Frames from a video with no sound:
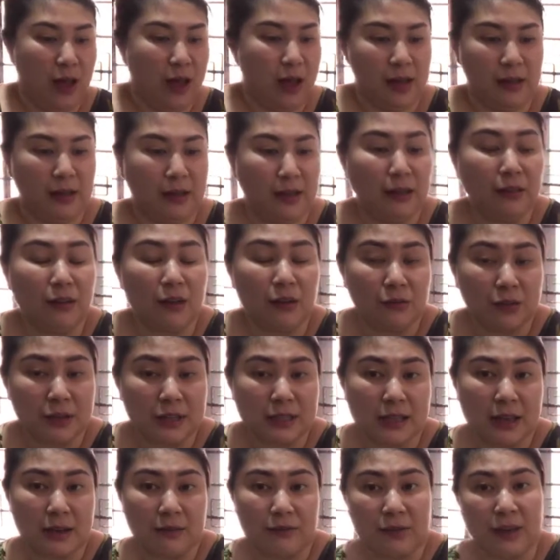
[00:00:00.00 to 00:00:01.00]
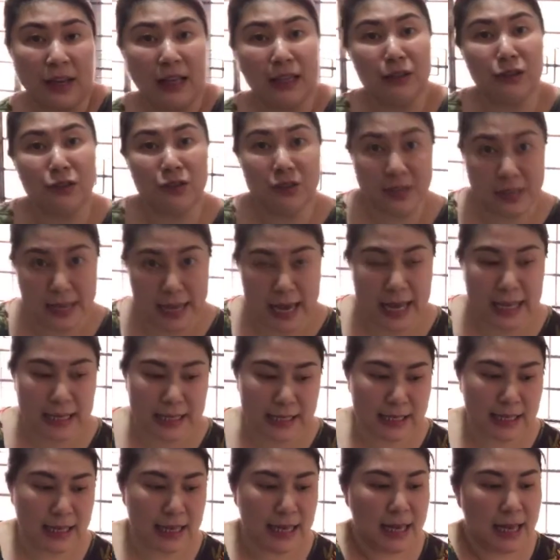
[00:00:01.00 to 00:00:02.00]
none of us have lunch yet.
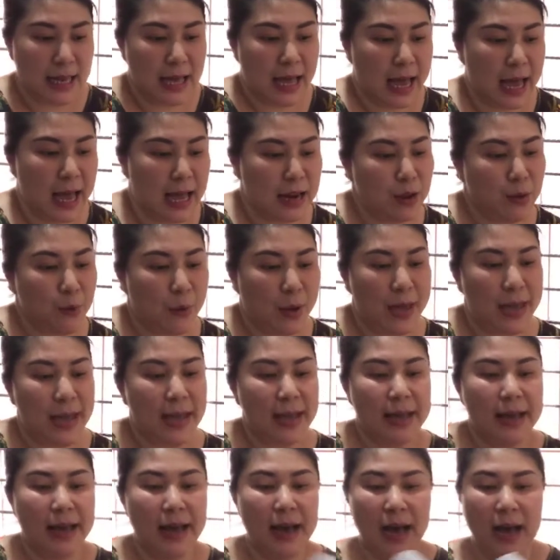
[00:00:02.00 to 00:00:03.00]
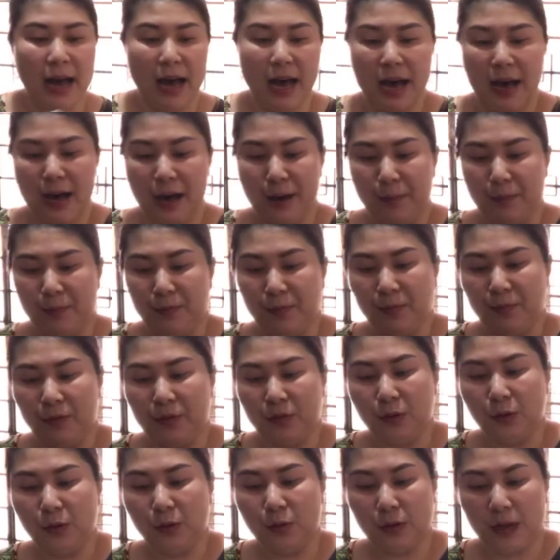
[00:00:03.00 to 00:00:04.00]
Anyway,
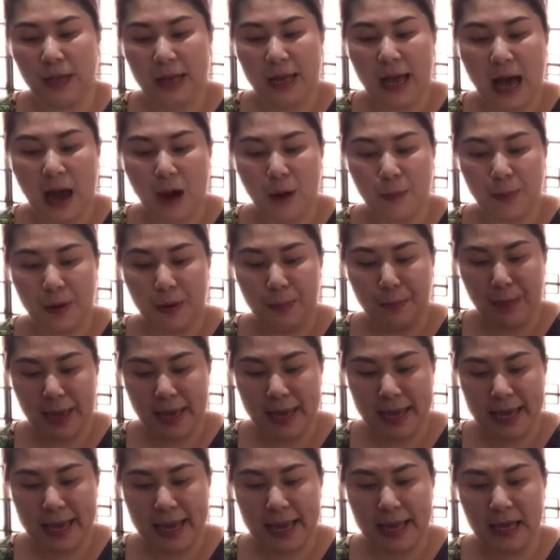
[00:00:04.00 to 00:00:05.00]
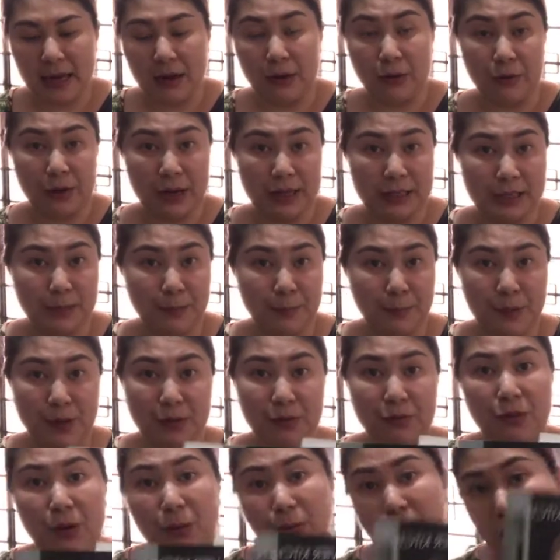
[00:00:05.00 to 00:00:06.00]
so today I'll be making a recipe
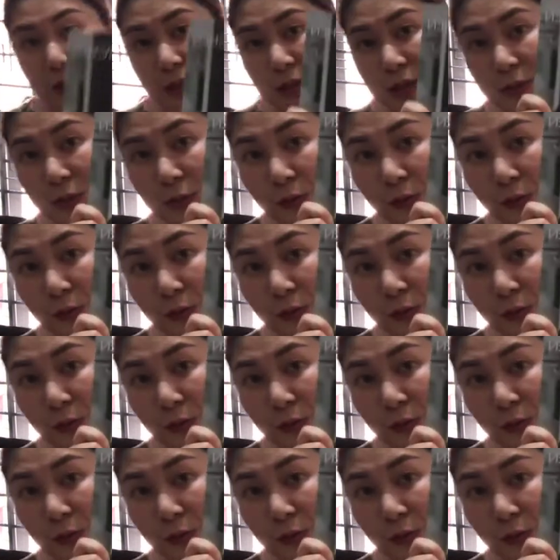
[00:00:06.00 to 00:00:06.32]
from this